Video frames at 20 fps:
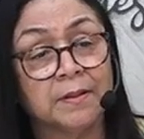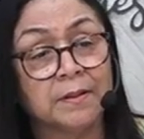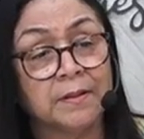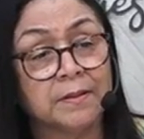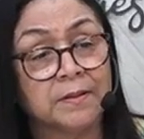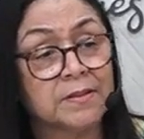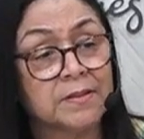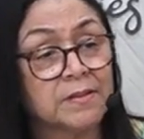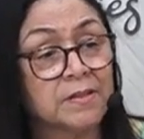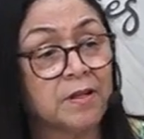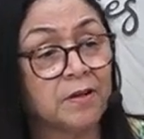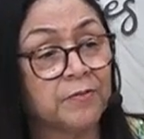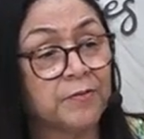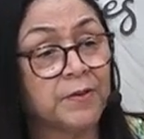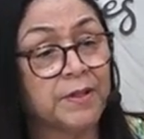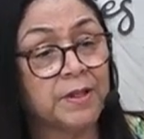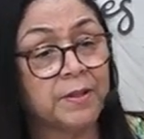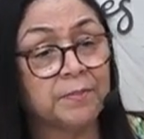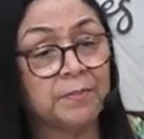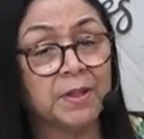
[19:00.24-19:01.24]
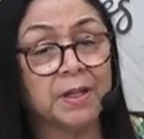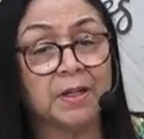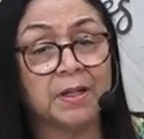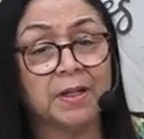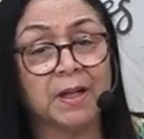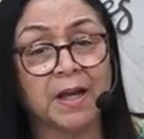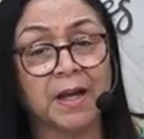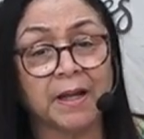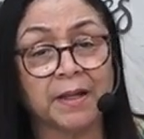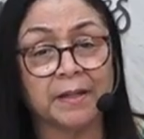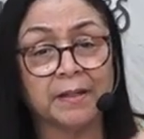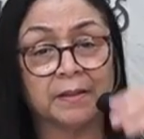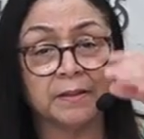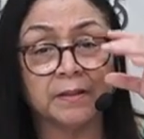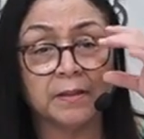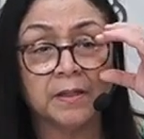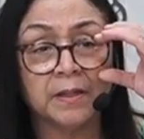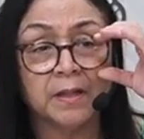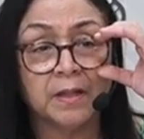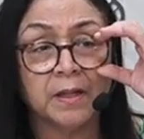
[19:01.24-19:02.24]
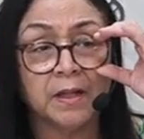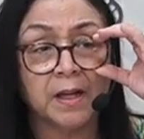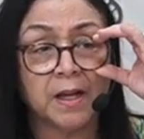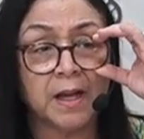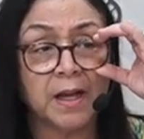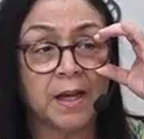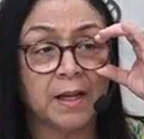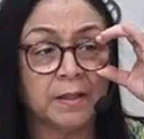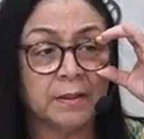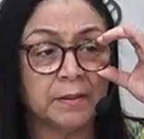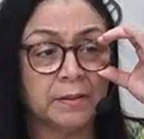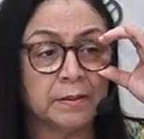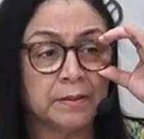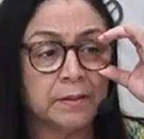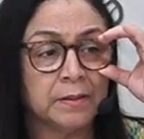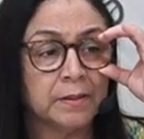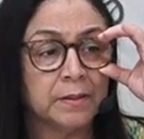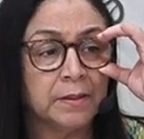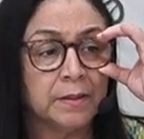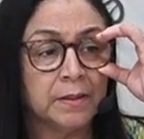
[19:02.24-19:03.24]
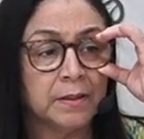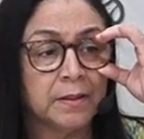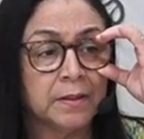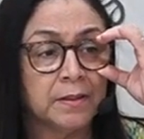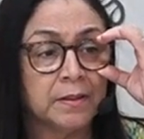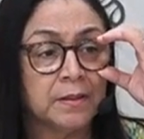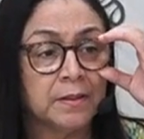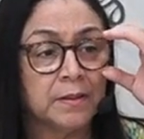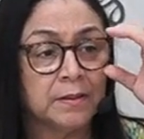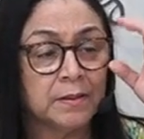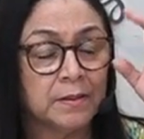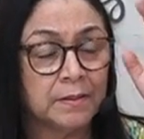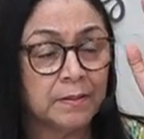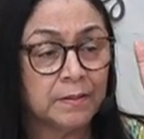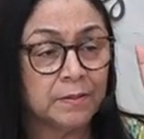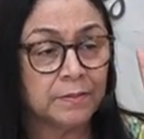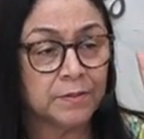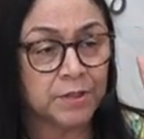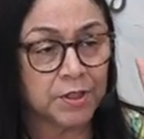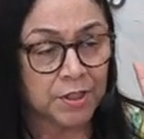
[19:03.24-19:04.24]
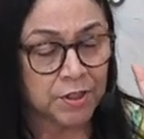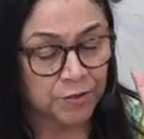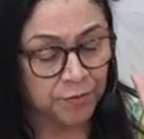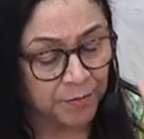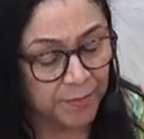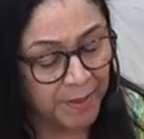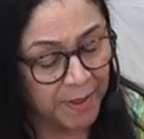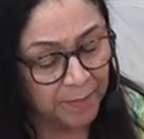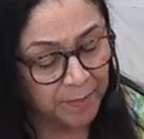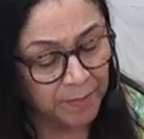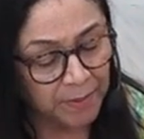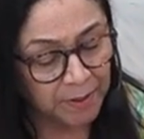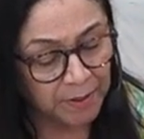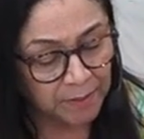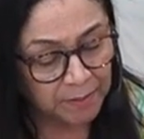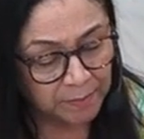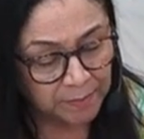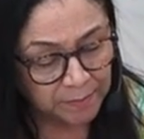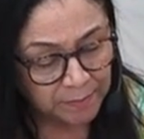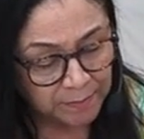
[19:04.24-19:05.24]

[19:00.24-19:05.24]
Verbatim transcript: stuff in the bloodline. And just remember,